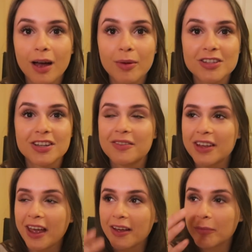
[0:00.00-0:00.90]
I'm actually
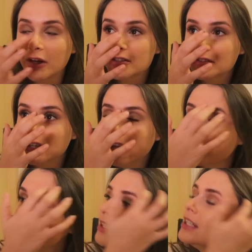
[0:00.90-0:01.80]
getting emotional
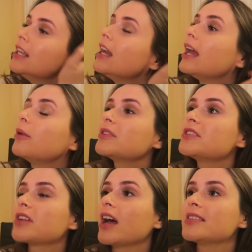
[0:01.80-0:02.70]
again. It
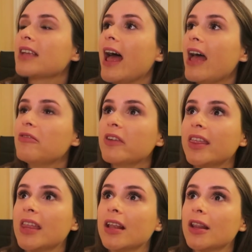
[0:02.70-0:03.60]
was just
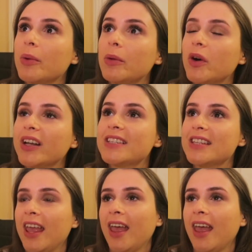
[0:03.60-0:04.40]
everything that we wanted to